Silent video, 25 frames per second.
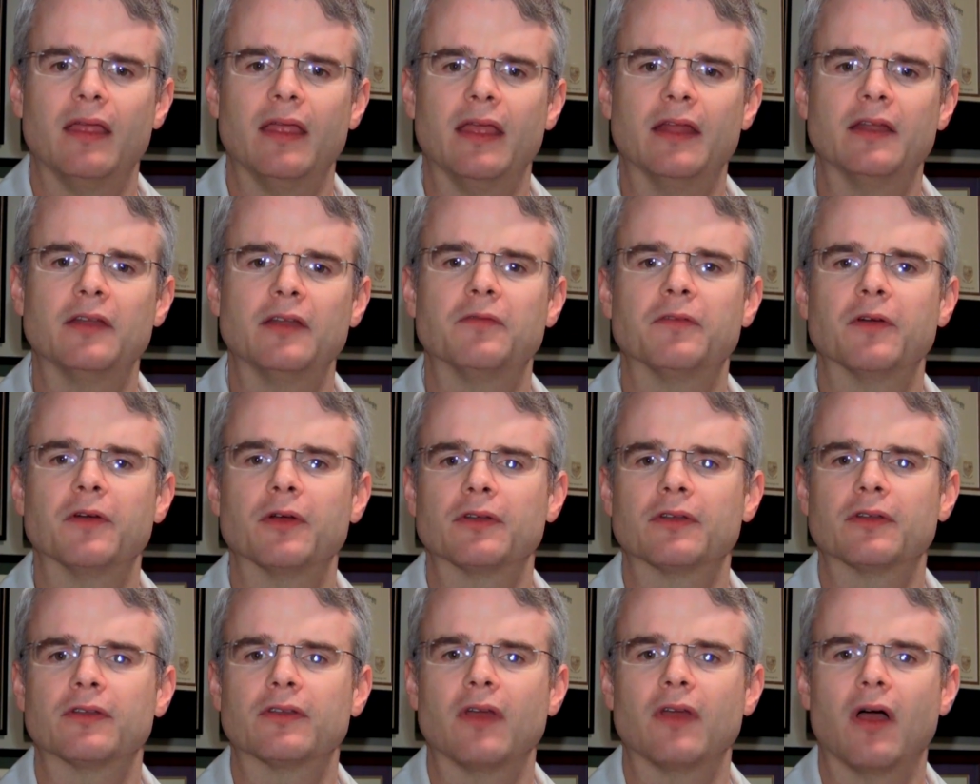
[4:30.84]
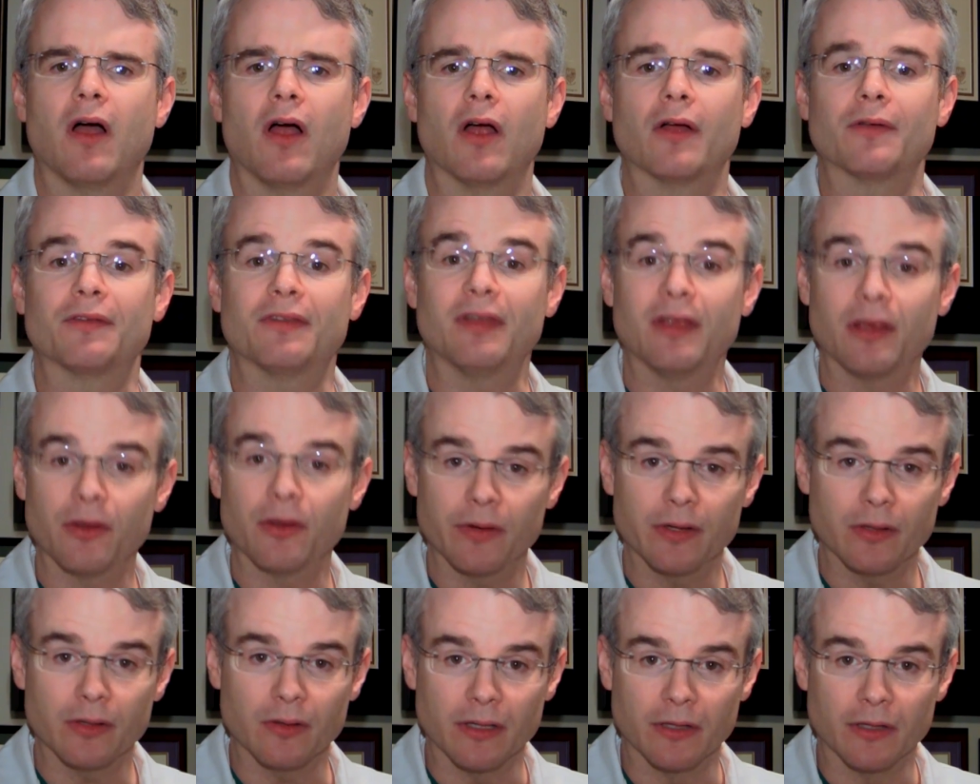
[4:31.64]
inadvertent
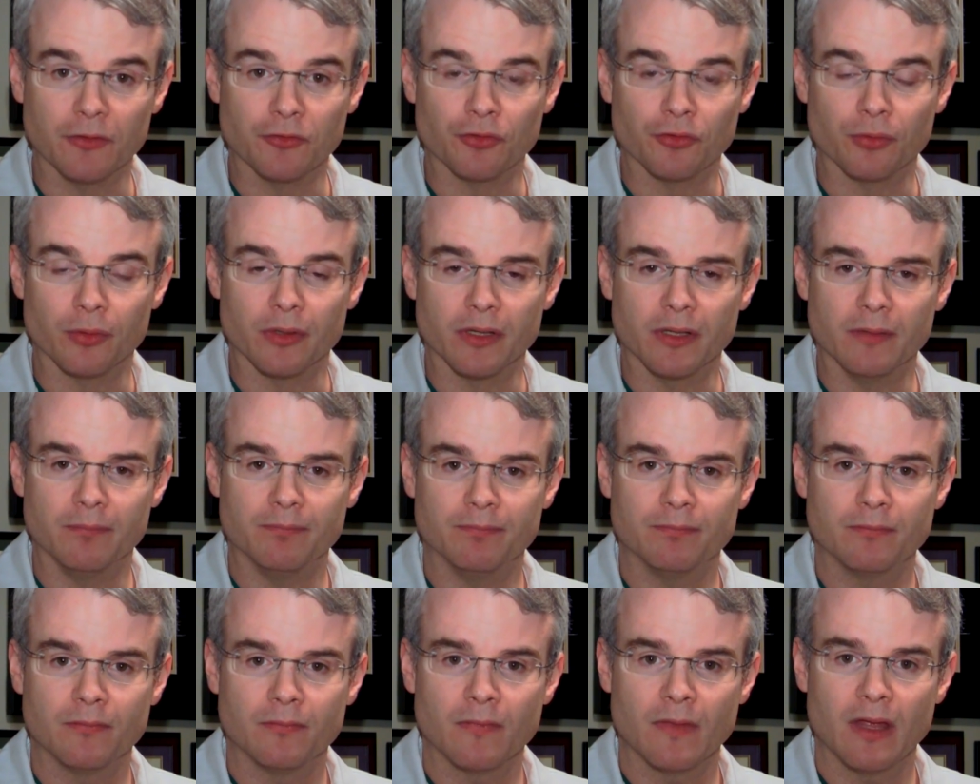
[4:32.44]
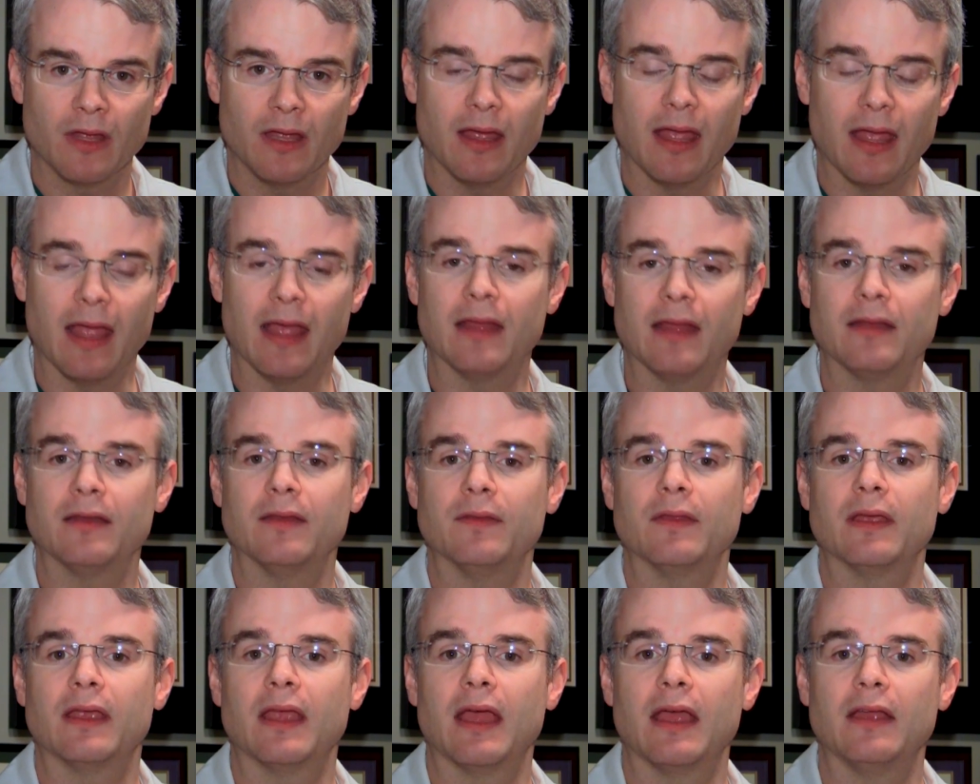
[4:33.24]
arterial injury, and
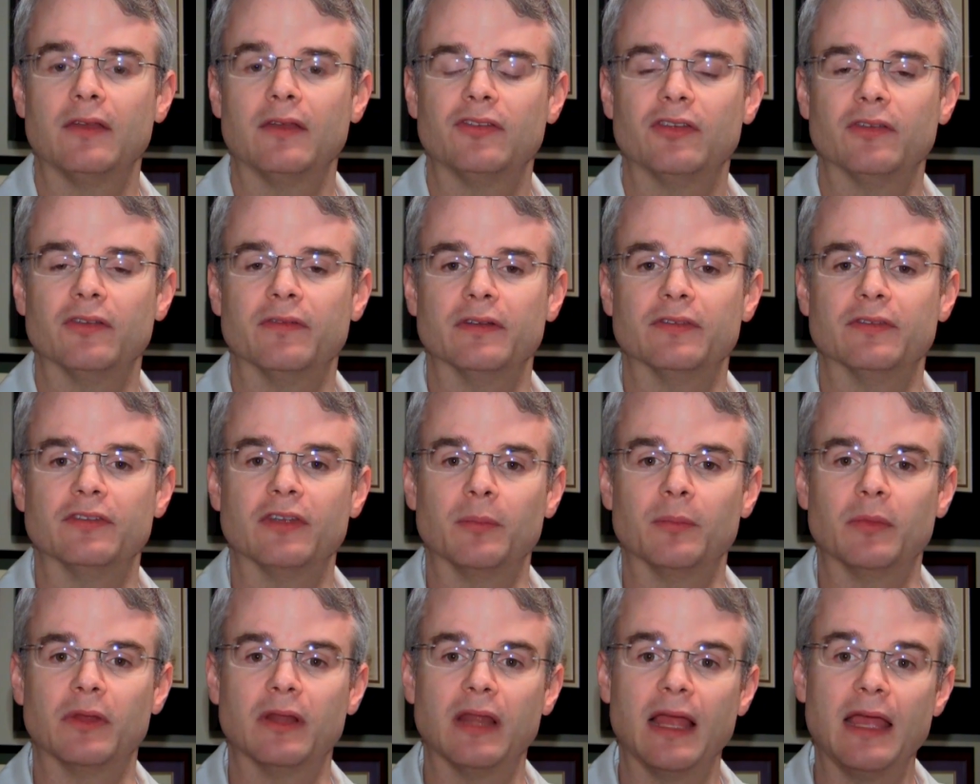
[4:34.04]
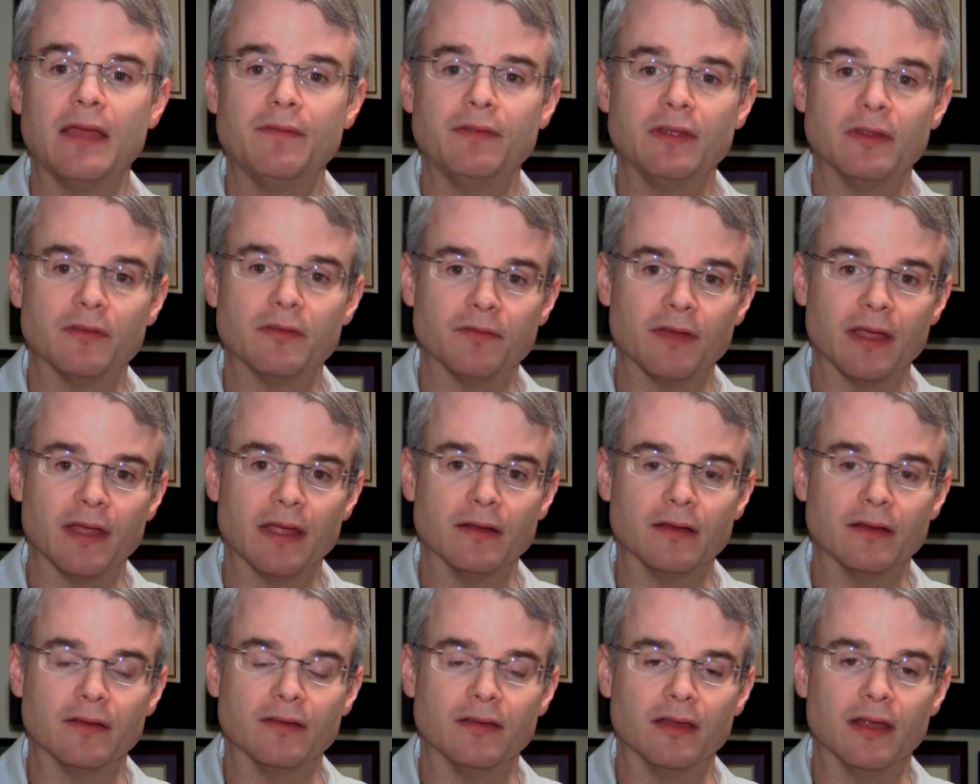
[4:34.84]
in the case of a subclavian
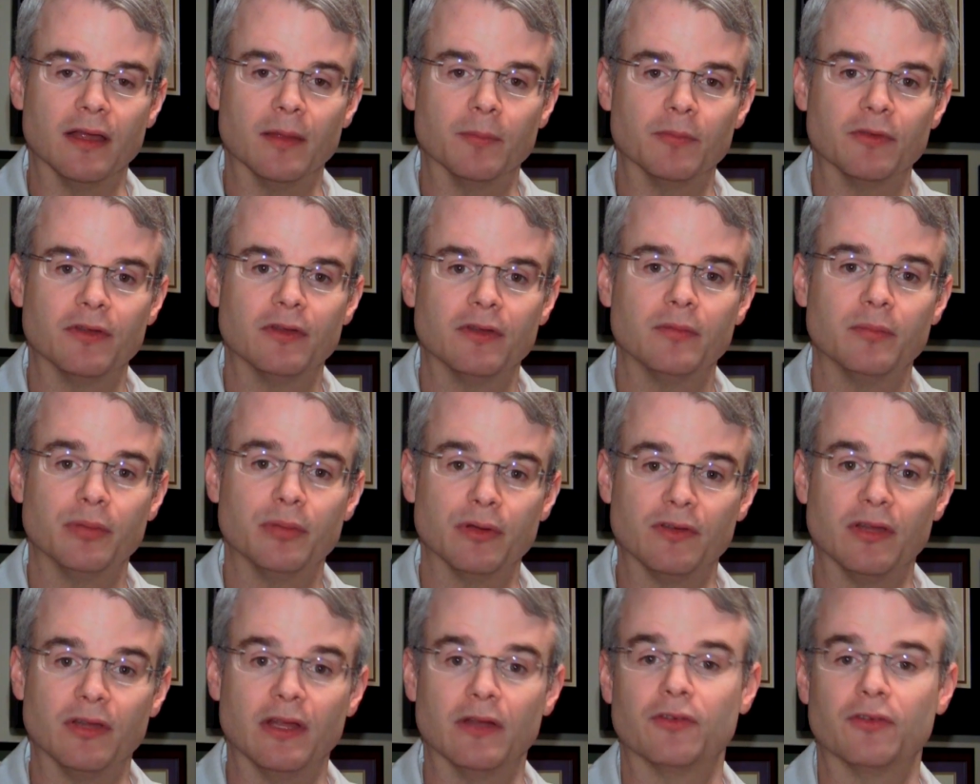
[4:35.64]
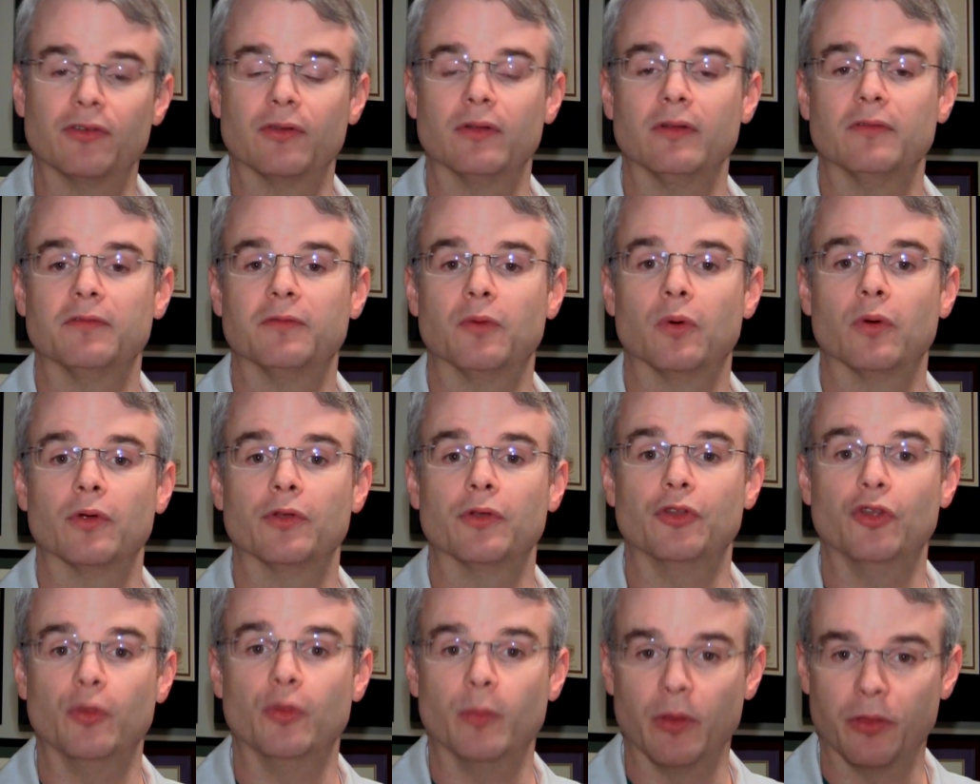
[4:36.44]
vein attempt, potential
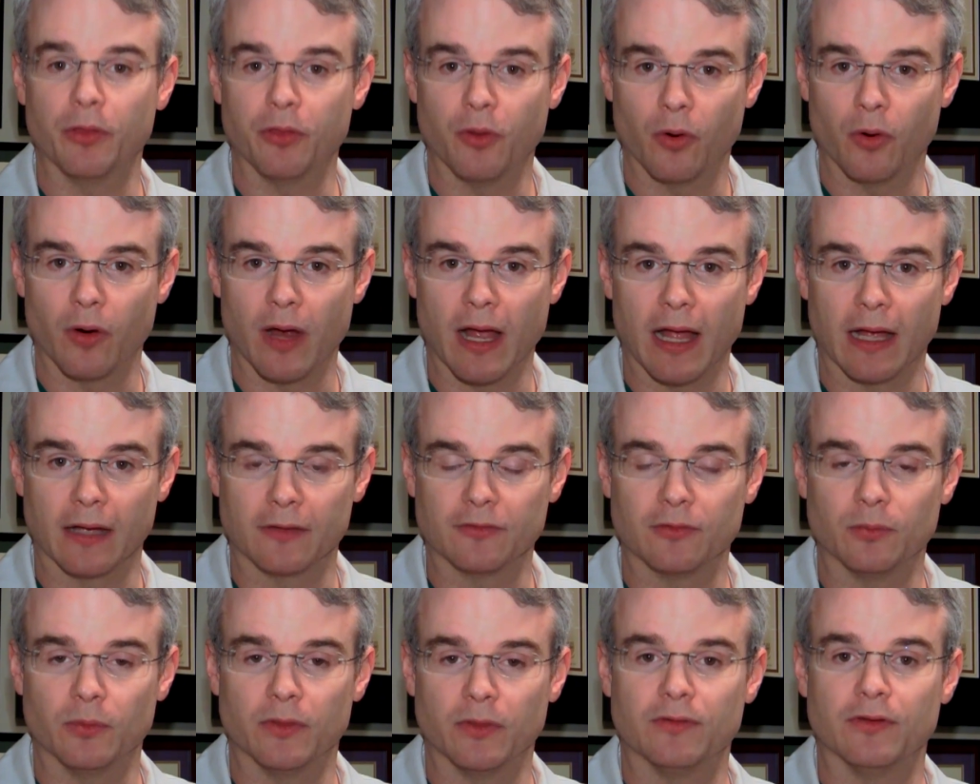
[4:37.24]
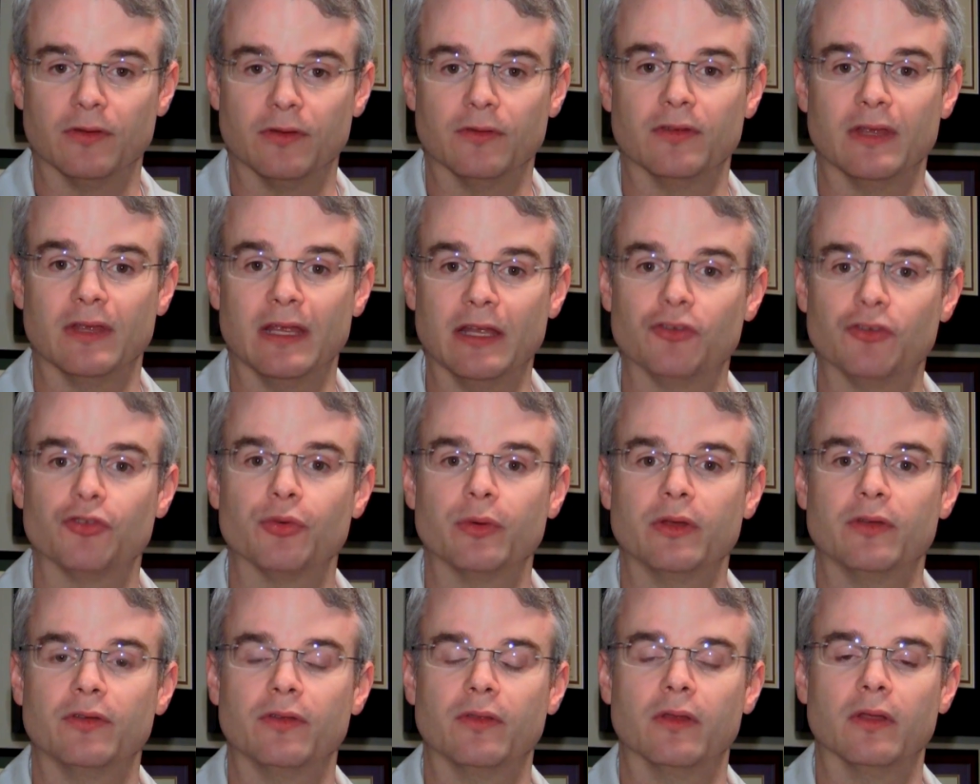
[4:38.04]
for pneumothorax, which is
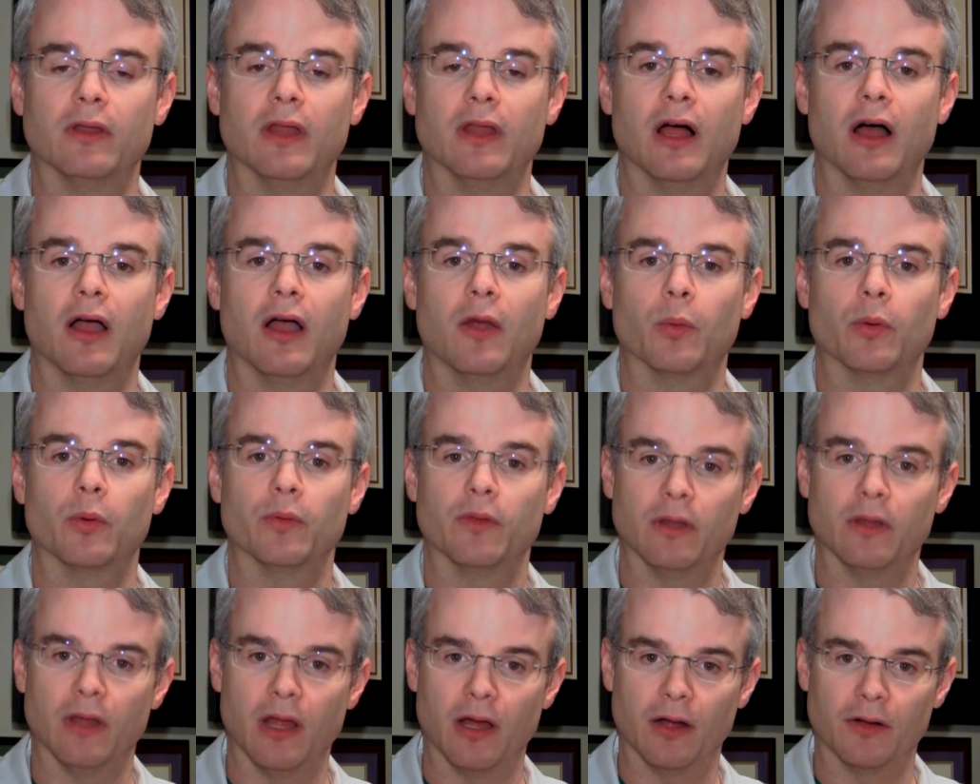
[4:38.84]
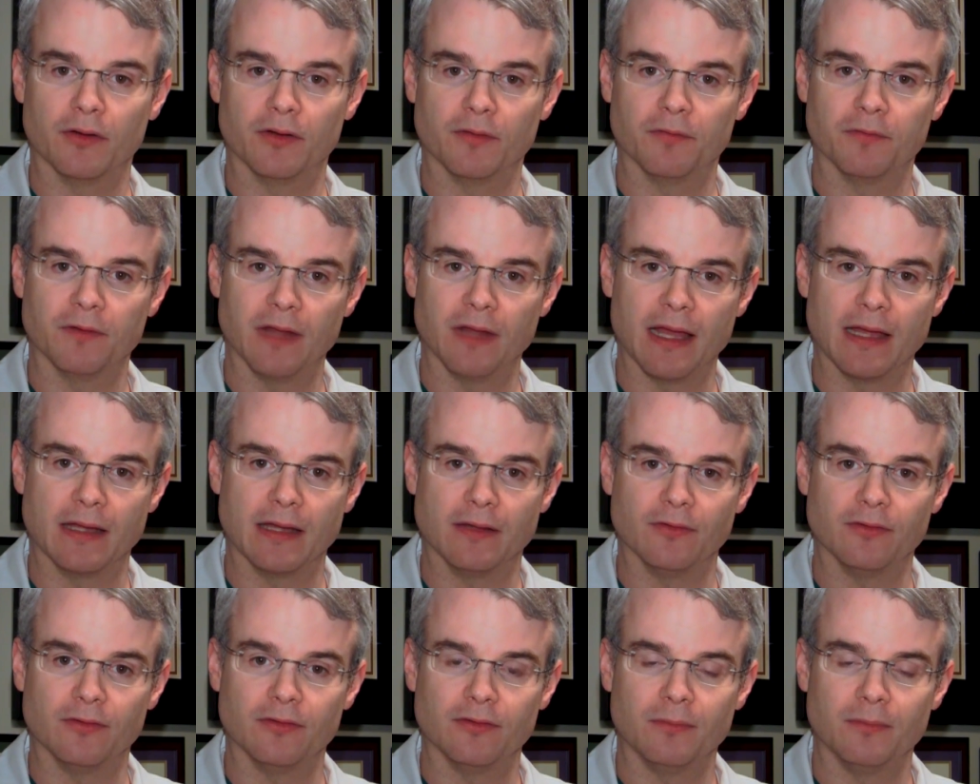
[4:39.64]
injury to the lung where the lung
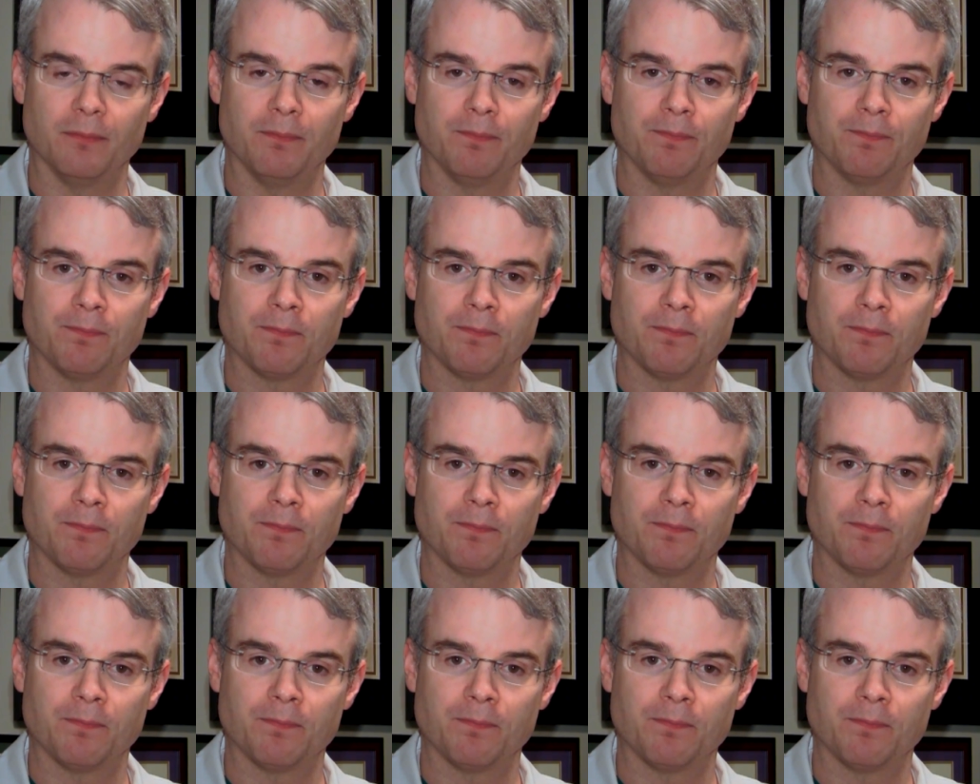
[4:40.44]
deflates.